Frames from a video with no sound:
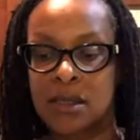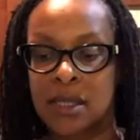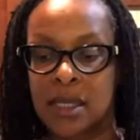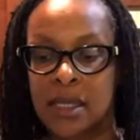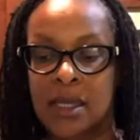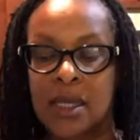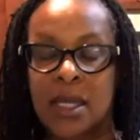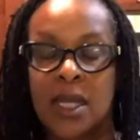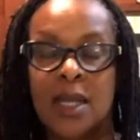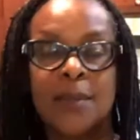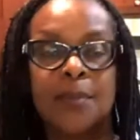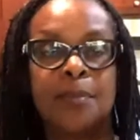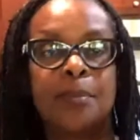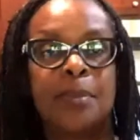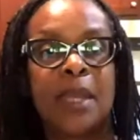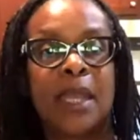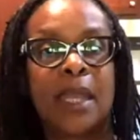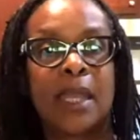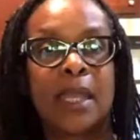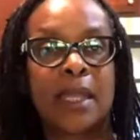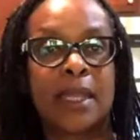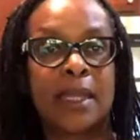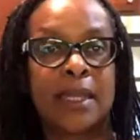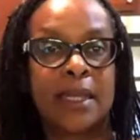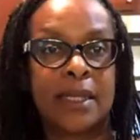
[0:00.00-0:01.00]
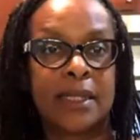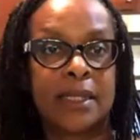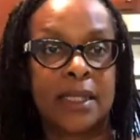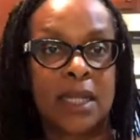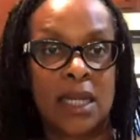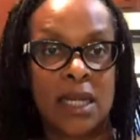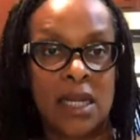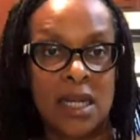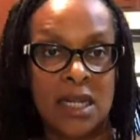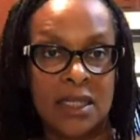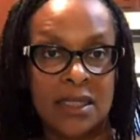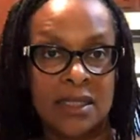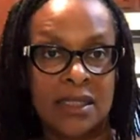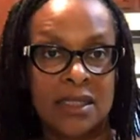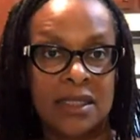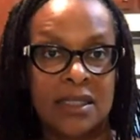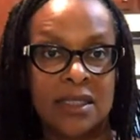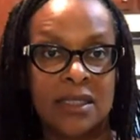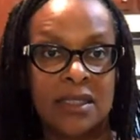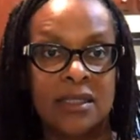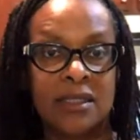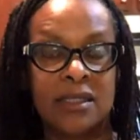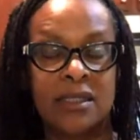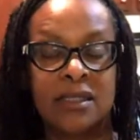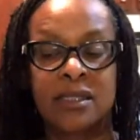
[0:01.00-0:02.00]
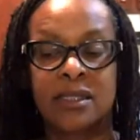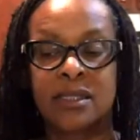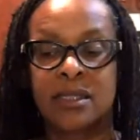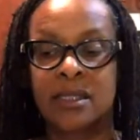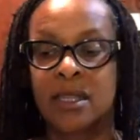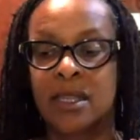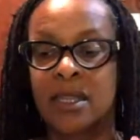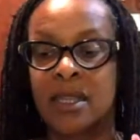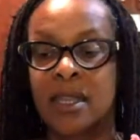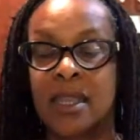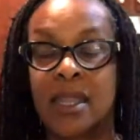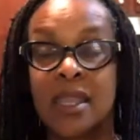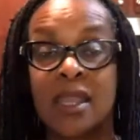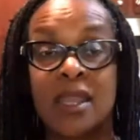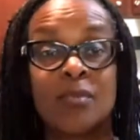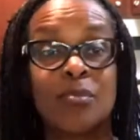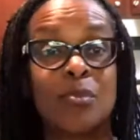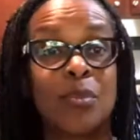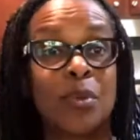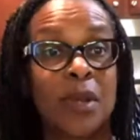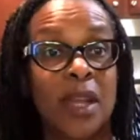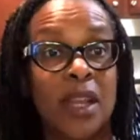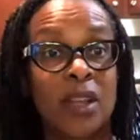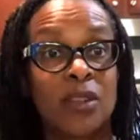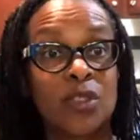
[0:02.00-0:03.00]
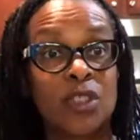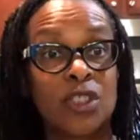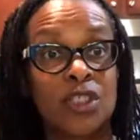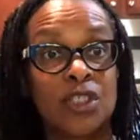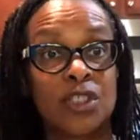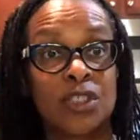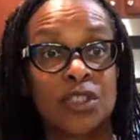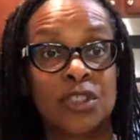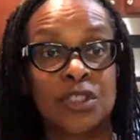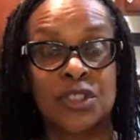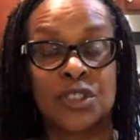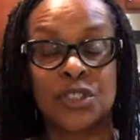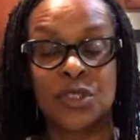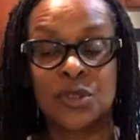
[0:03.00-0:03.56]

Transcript: thick cut bacon, onions, and brown sugar.